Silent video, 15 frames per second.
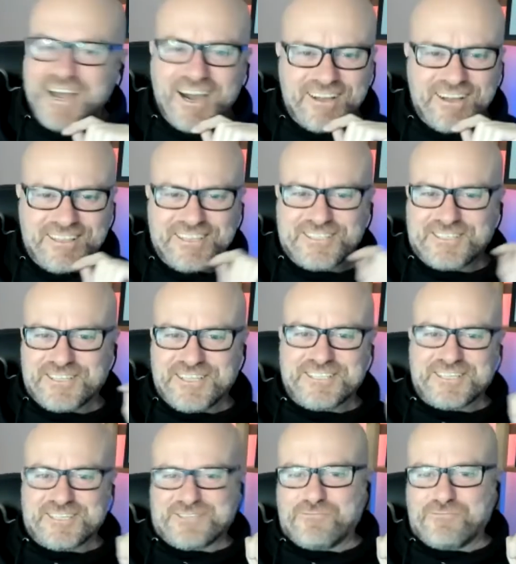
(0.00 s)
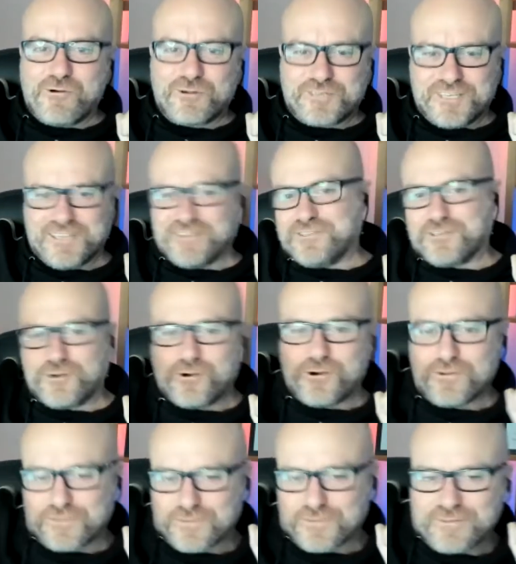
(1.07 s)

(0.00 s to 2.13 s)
I literally just walked in the door from the